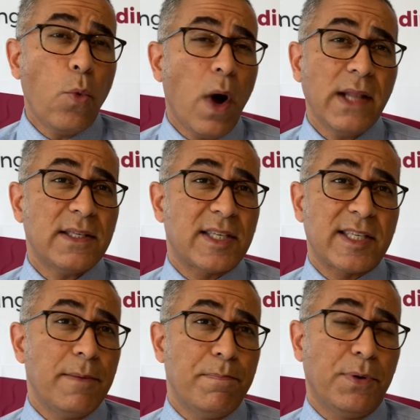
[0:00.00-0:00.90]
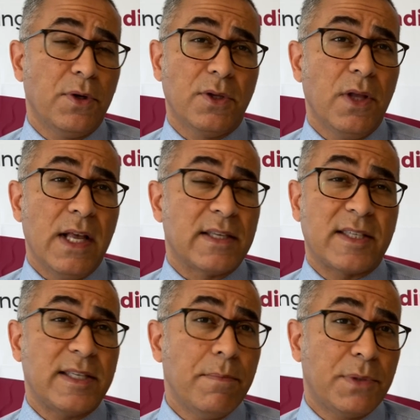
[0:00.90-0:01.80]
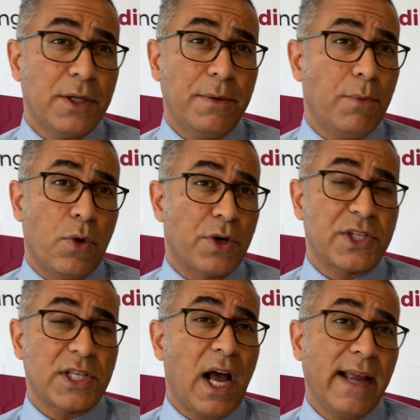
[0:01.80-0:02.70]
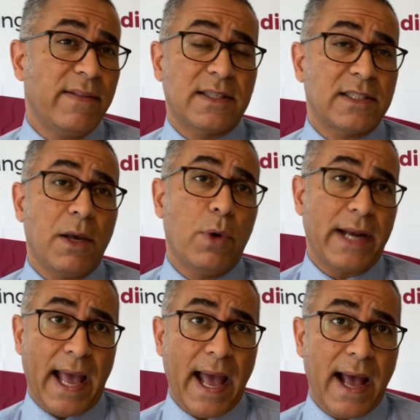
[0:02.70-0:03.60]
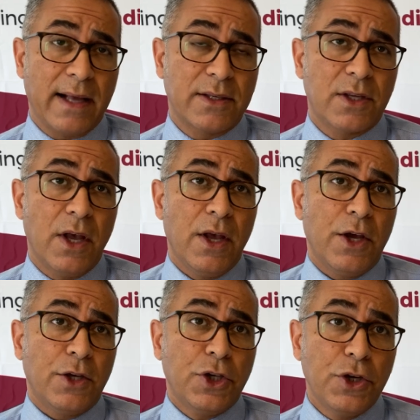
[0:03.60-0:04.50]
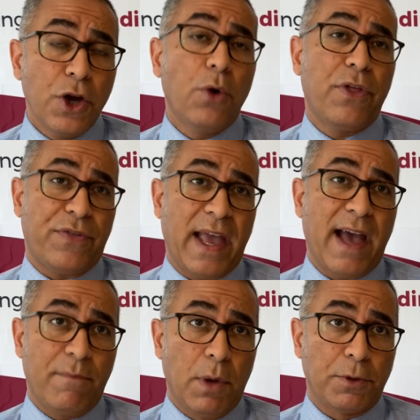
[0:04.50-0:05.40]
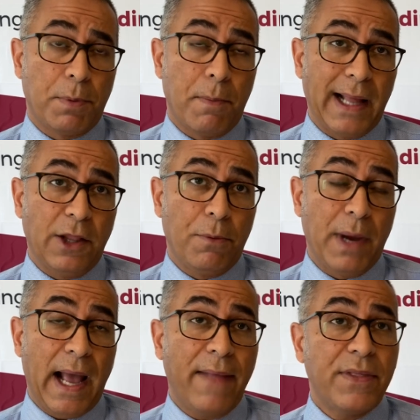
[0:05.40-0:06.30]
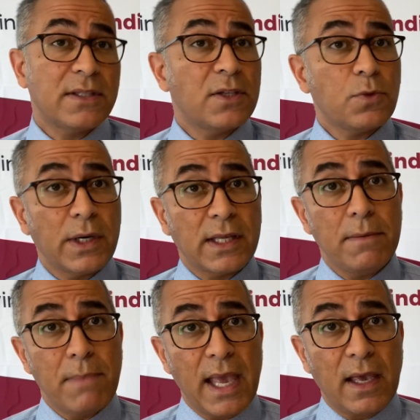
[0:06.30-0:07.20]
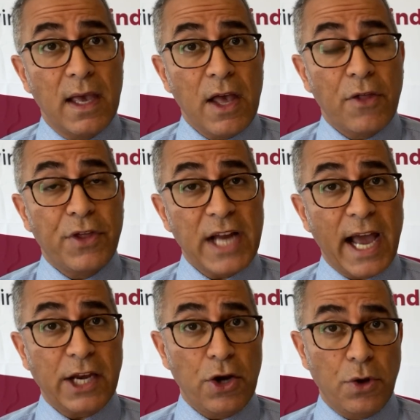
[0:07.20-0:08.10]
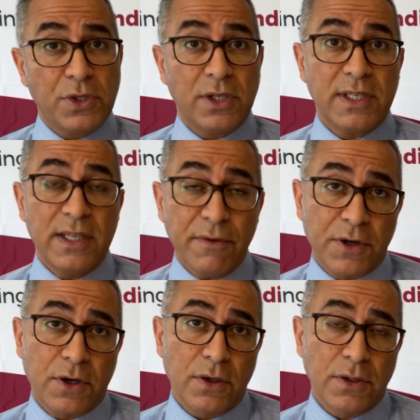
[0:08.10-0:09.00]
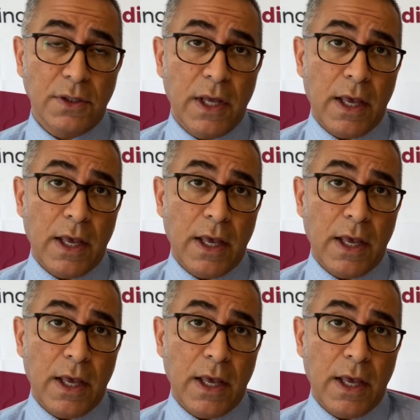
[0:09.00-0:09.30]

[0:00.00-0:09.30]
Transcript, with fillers: one simple symptom or sign that someone has to know that they have multiple myeloma, and this is what can make the diagnosis difficult.